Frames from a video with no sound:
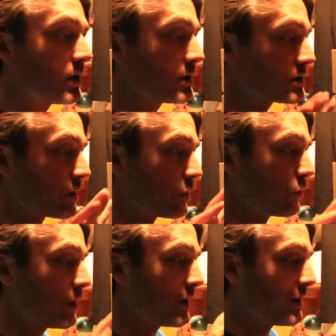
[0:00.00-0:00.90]

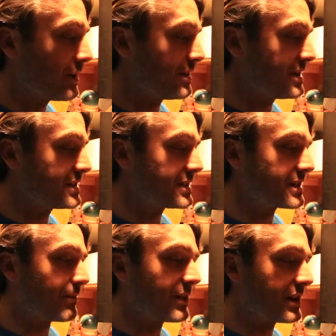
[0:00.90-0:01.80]
So this is
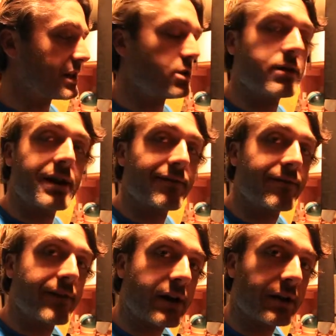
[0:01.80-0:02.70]
something that you can get
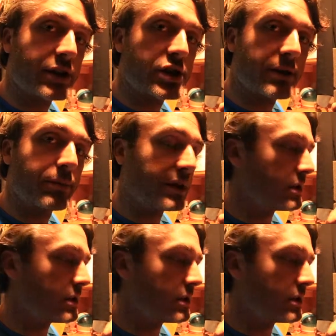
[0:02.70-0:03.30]
fairly cheaply.